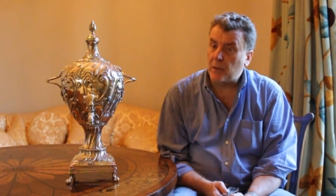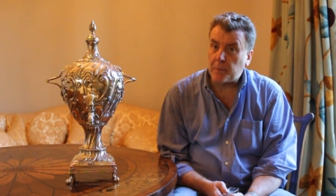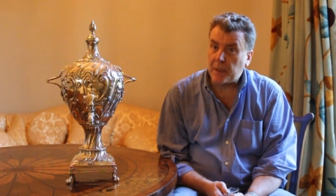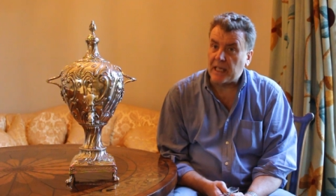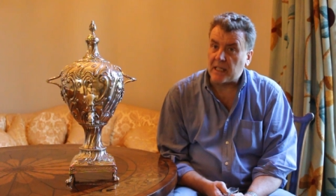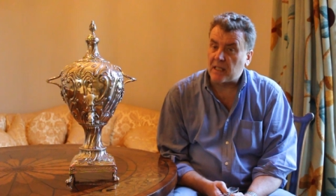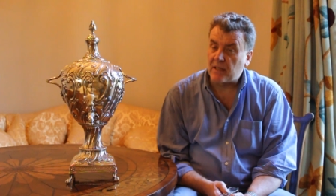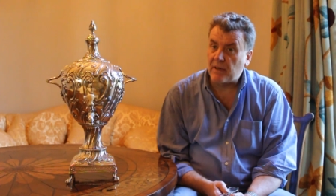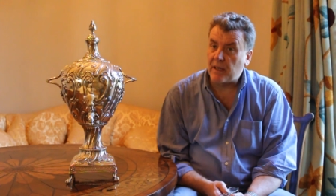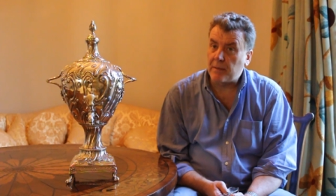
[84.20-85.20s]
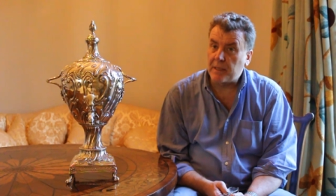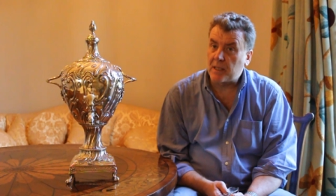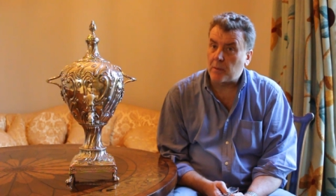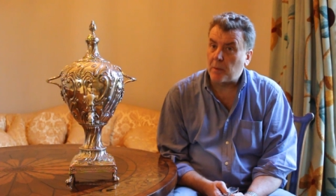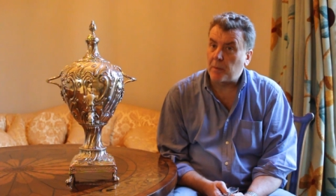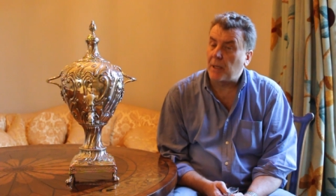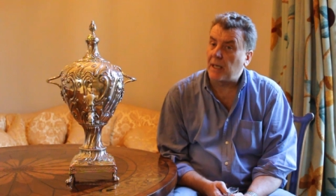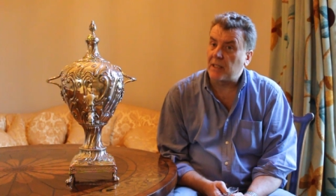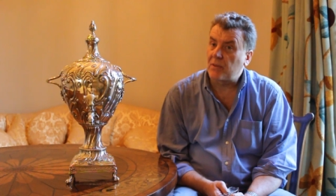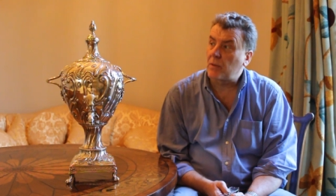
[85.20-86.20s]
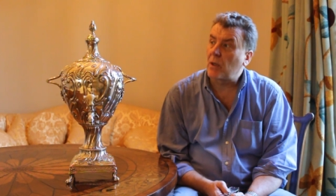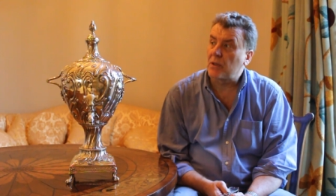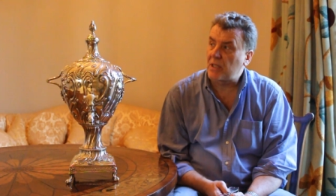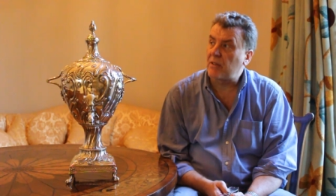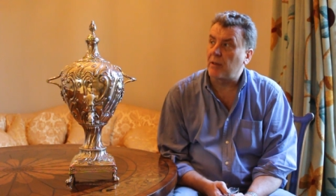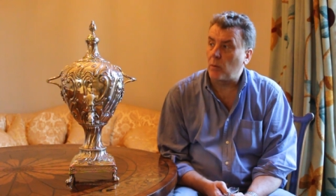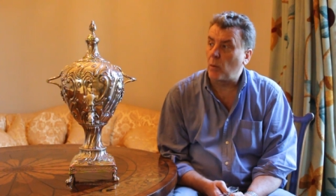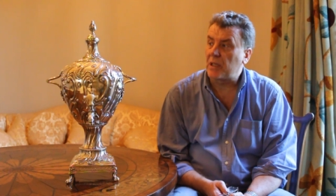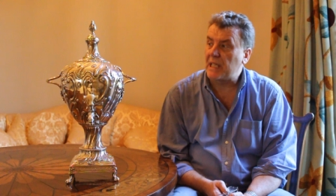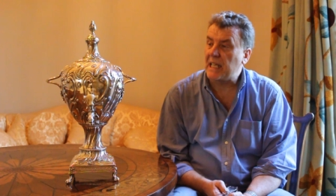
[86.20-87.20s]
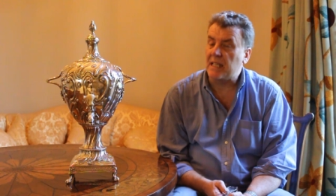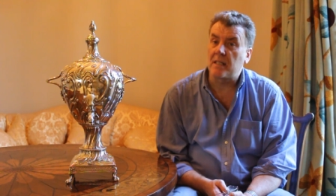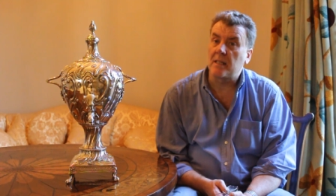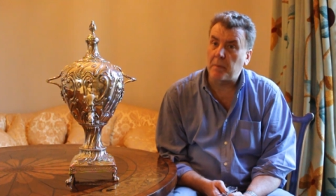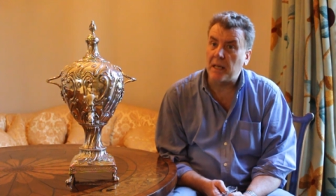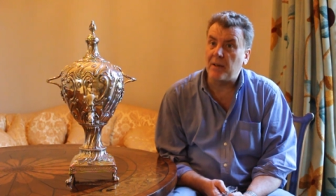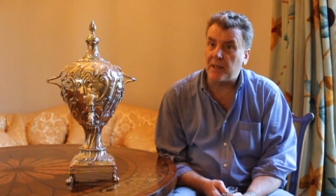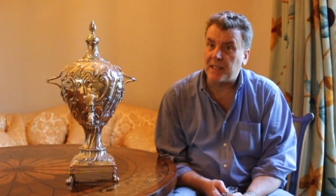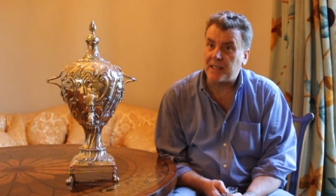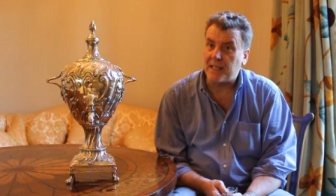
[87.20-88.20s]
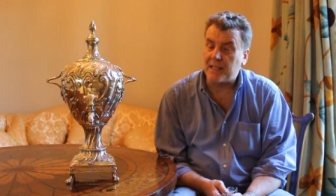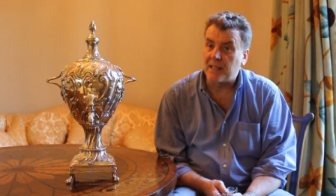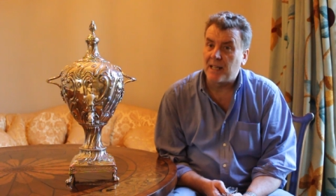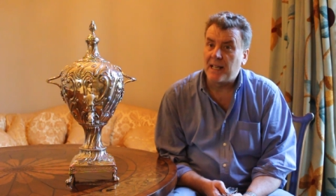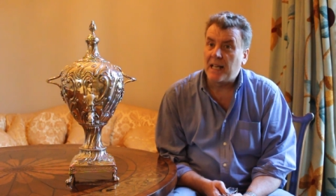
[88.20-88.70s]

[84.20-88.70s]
good piece at a very reasonable price, considering what it is and the period it is.